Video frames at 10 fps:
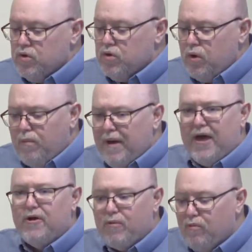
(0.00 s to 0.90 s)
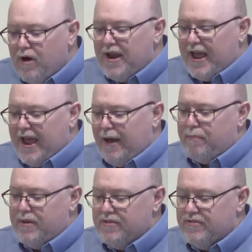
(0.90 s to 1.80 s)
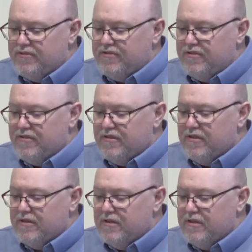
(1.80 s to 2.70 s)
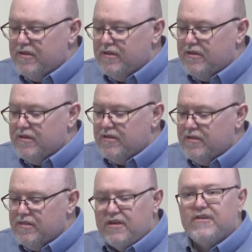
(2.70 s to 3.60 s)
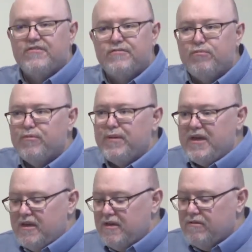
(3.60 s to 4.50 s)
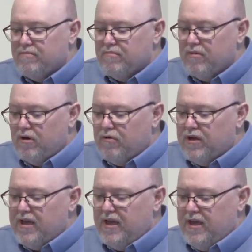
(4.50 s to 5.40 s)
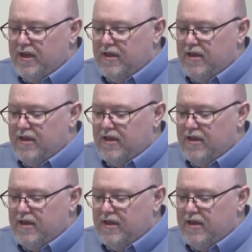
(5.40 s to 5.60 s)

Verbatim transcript: no matter what happens, things will be okay.